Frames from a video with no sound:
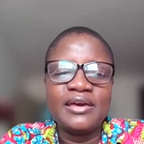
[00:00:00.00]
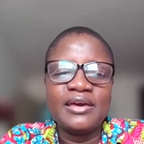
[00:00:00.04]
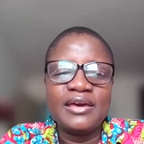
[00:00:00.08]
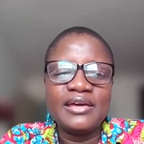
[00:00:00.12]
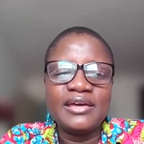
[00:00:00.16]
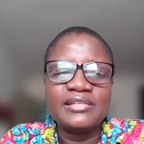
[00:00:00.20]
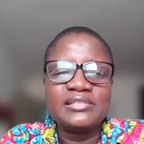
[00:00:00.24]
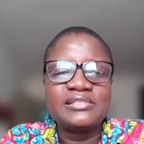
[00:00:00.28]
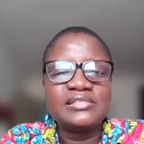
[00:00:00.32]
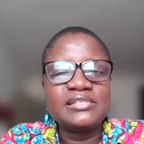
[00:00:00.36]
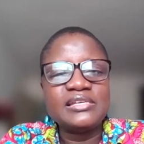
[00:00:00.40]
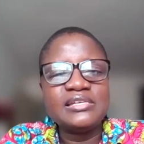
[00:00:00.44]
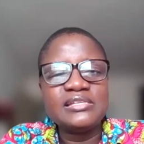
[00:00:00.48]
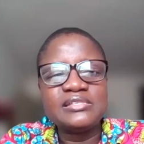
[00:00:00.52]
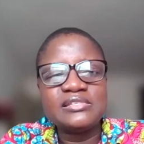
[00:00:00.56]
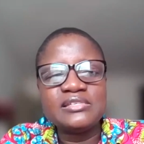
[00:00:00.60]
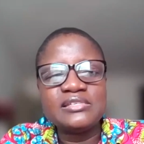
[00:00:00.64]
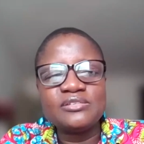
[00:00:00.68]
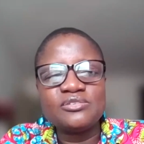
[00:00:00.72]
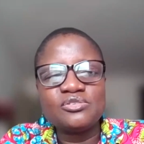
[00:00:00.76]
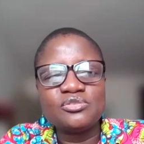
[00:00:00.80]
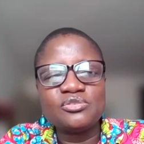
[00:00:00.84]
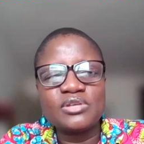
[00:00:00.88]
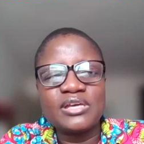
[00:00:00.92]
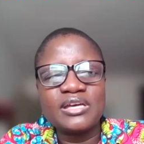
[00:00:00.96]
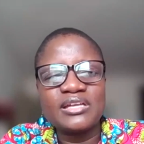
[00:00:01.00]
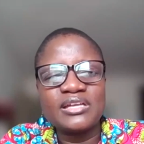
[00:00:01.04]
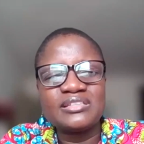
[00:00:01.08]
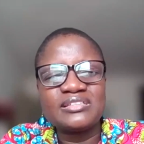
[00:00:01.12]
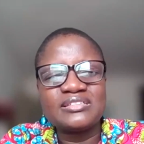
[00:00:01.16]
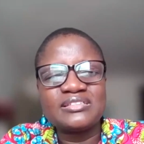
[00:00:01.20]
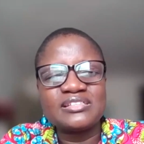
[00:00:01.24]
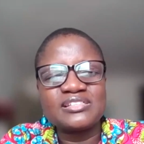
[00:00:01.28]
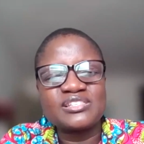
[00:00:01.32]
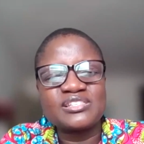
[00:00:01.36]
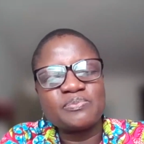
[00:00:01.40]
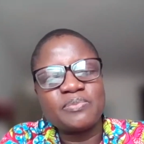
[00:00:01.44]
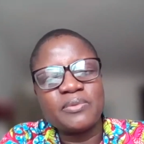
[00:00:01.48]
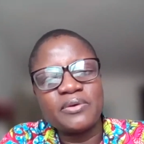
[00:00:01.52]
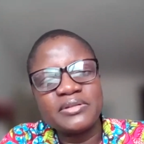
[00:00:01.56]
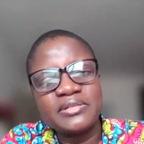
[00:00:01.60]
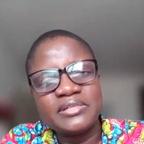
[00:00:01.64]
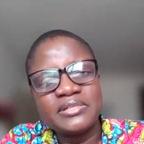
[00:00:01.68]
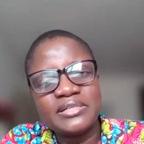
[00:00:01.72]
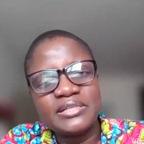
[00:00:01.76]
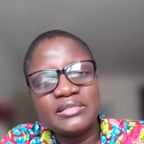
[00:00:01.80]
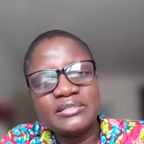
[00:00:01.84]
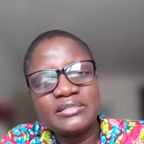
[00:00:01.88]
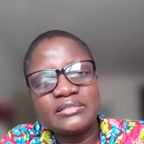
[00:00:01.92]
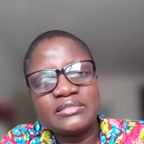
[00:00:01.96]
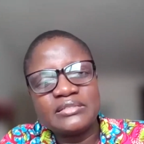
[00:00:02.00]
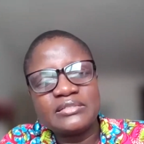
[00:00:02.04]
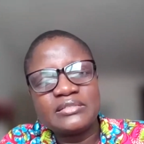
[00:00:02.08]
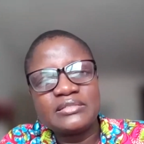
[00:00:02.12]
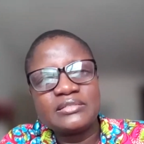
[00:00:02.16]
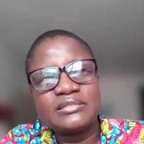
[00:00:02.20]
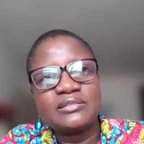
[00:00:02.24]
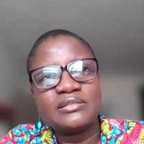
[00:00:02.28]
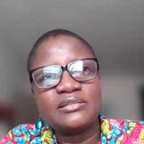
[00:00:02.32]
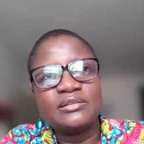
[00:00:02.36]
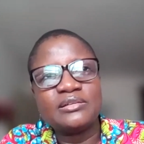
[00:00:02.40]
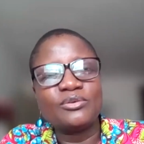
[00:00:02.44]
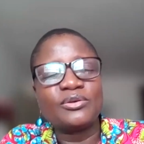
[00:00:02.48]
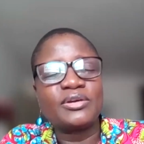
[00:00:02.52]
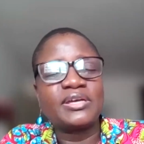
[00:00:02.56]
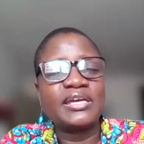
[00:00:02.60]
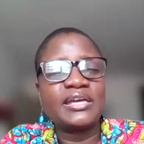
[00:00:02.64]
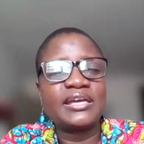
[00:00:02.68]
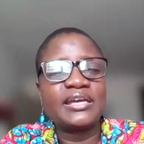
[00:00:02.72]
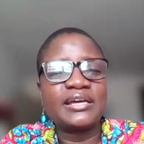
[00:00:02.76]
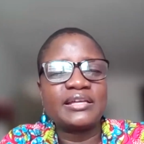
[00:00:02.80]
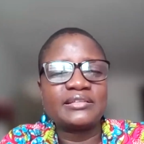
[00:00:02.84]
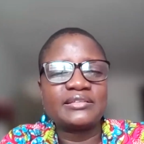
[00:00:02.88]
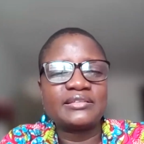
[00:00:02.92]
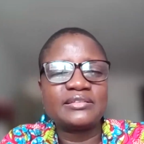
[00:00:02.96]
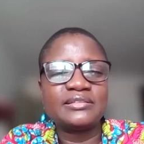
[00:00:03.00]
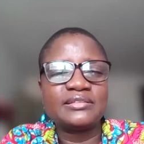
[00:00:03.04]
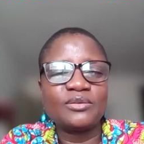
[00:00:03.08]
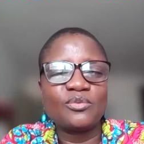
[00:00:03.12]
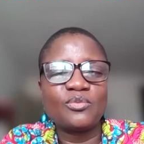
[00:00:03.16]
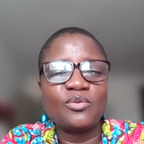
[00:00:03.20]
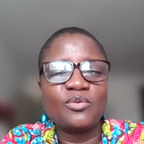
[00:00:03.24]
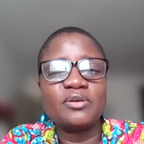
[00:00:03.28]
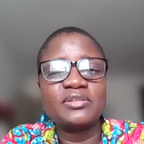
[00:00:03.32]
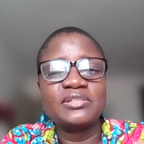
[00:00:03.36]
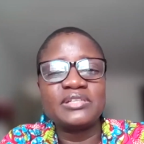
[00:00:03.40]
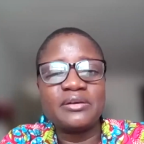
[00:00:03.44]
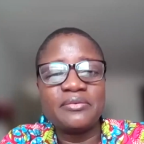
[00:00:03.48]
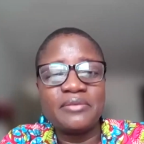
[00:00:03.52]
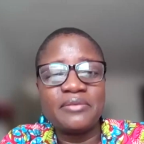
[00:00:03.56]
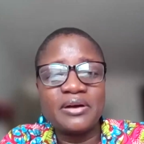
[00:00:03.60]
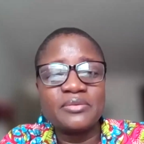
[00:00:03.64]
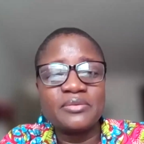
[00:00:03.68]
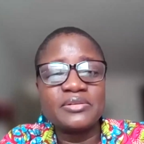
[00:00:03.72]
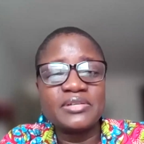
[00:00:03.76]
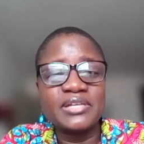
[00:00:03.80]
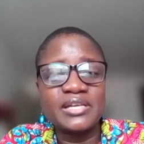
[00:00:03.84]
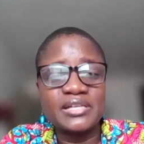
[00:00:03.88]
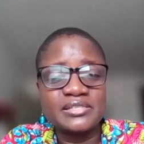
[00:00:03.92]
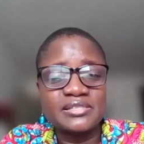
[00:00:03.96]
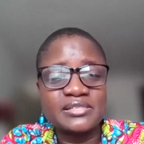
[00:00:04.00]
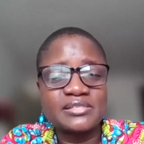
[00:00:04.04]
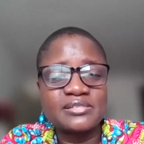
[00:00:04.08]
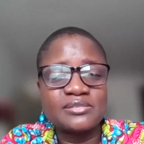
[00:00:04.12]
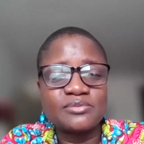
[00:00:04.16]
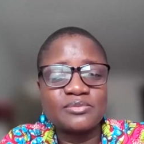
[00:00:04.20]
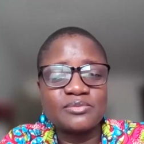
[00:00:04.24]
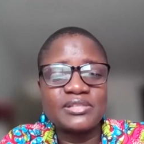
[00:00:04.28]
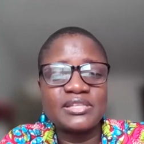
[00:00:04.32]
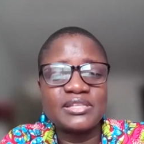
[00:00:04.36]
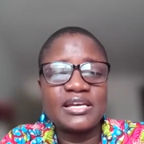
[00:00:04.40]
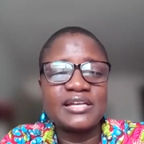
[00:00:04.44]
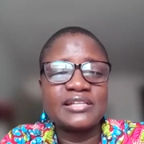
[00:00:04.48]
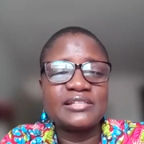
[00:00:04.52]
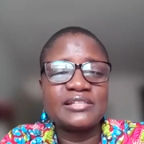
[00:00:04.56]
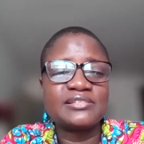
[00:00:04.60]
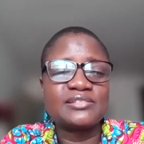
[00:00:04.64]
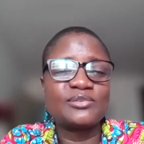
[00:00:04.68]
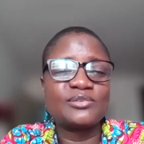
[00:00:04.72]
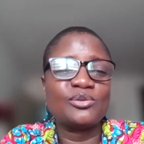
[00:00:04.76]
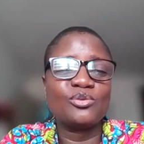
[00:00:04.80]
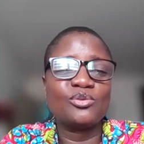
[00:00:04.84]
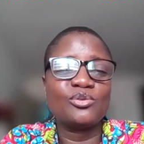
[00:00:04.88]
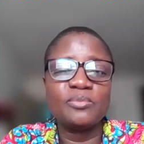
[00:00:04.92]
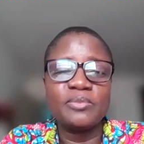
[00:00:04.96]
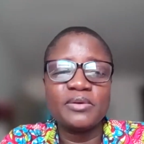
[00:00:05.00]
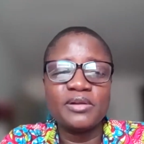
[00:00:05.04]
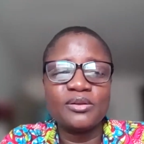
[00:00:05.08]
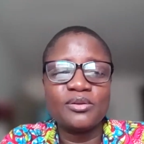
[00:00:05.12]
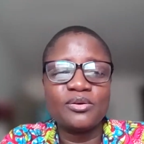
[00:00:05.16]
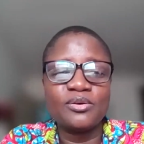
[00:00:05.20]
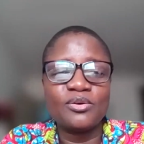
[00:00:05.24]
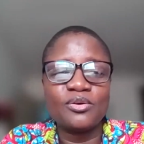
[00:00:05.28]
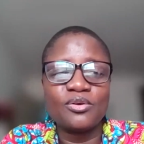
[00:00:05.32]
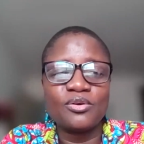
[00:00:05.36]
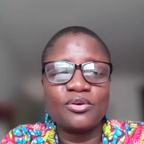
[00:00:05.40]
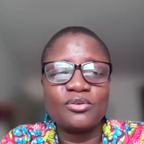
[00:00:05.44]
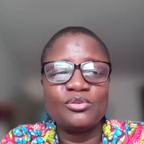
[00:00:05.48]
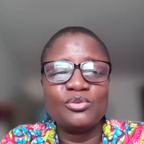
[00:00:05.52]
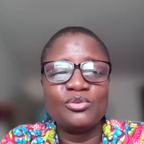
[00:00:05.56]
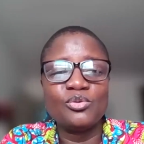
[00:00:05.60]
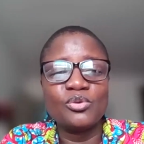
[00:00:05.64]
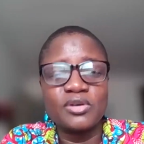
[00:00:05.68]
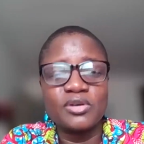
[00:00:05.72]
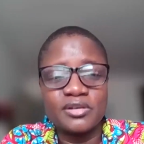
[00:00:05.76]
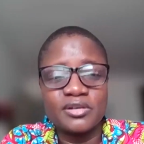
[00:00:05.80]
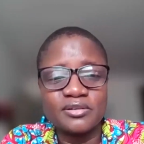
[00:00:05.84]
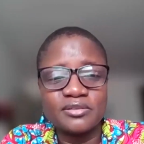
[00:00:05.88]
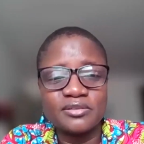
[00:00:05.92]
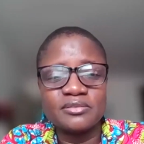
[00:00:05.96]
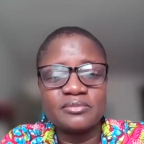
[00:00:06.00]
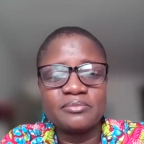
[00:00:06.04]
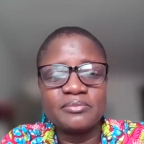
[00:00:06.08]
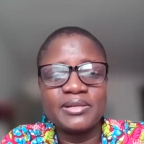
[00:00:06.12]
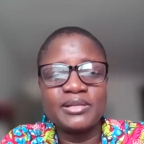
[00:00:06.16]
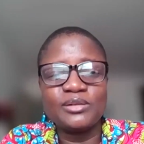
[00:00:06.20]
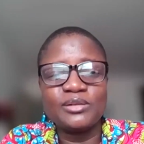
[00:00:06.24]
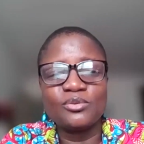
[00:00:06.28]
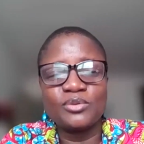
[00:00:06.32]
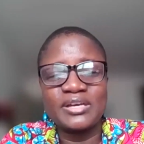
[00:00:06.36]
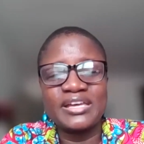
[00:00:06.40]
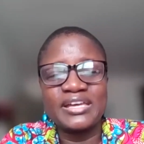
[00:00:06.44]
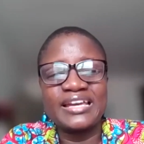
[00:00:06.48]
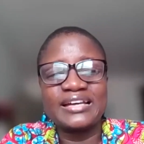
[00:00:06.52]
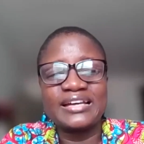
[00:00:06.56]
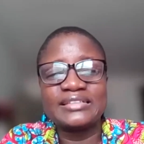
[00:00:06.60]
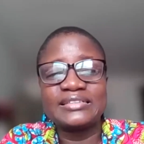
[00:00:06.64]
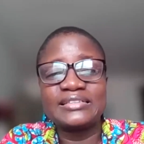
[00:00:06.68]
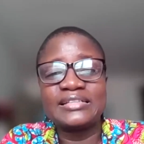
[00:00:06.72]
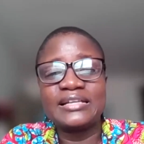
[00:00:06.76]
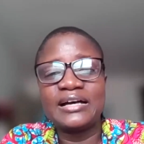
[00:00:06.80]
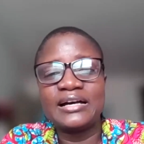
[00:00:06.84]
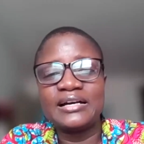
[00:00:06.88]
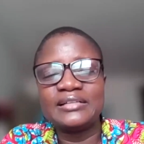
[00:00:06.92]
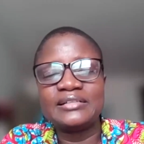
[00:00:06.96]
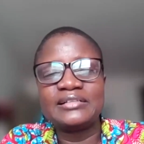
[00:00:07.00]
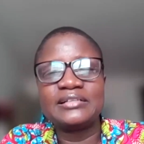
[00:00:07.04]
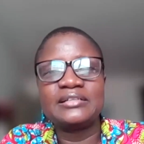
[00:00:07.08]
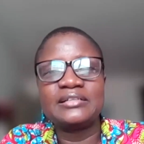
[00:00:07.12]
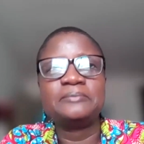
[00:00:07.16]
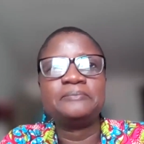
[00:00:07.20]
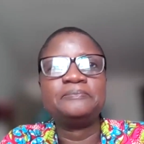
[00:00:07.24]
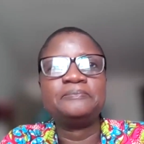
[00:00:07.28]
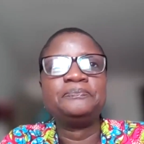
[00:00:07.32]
It's easy to get despondent looking at the world around us, whether it's global or local, but looking at Ghana.